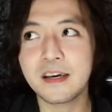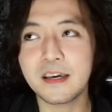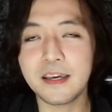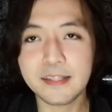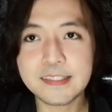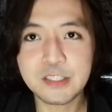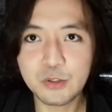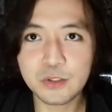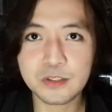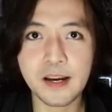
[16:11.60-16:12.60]
it is
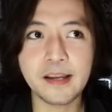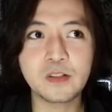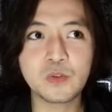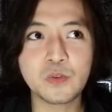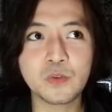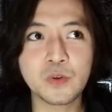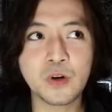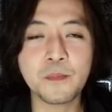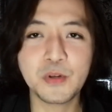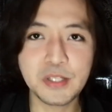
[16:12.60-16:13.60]
you trying to
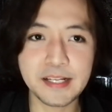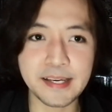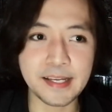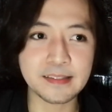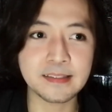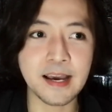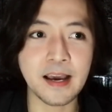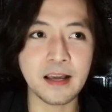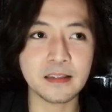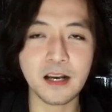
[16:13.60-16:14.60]
communicate
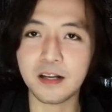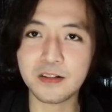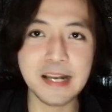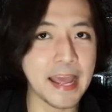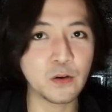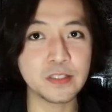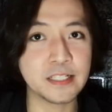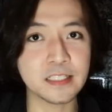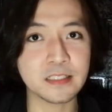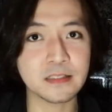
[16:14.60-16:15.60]
that other
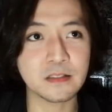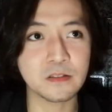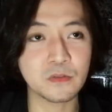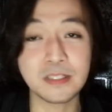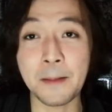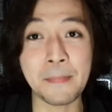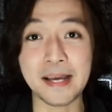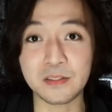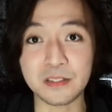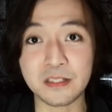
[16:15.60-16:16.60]
languages do not
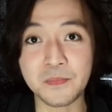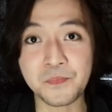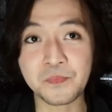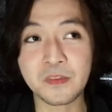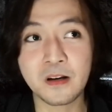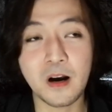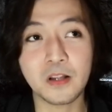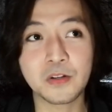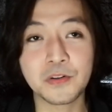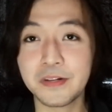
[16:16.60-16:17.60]
matter.
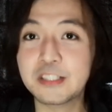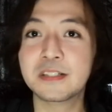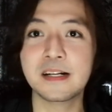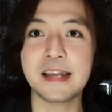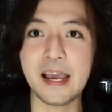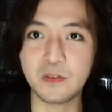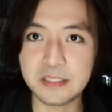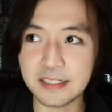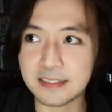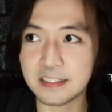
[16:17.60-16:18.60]
Other regional
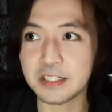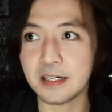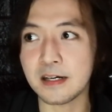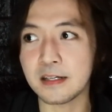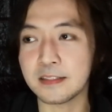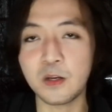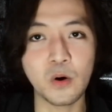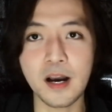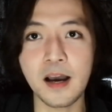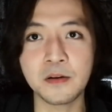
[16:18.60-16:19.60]
languages such as
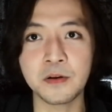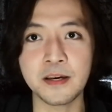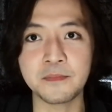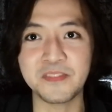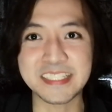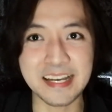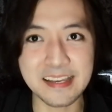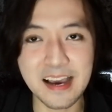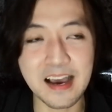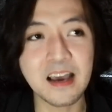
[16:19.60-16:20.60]
Ilocano and
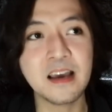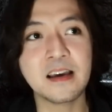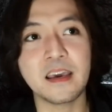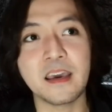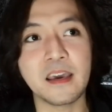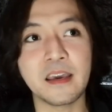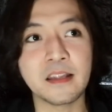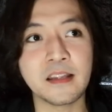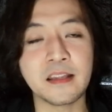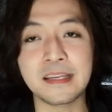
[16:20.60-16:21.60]
Visaya
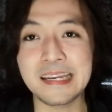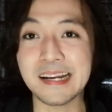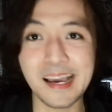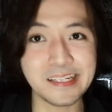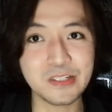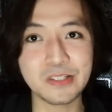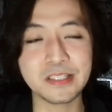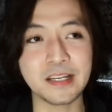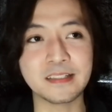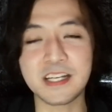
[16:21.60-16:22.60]
and
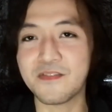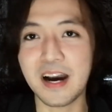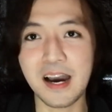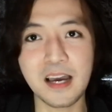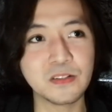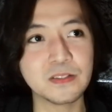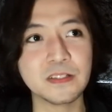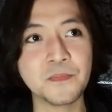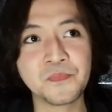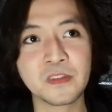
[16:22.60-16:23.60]
Hiligaynon and
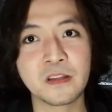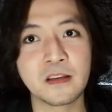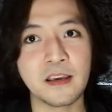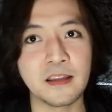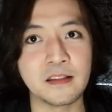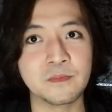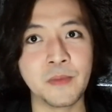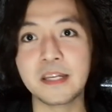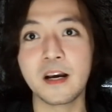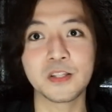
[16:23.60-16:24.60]
Chavacano and
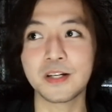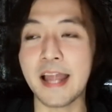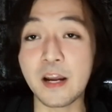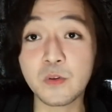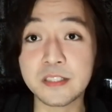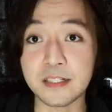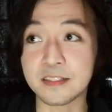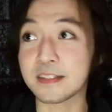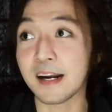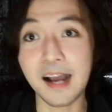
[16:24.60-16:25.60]
many other
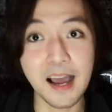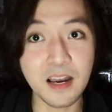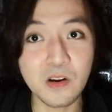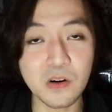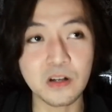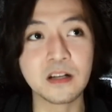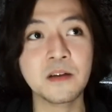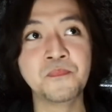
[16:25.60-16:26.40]
languages, Tagalog,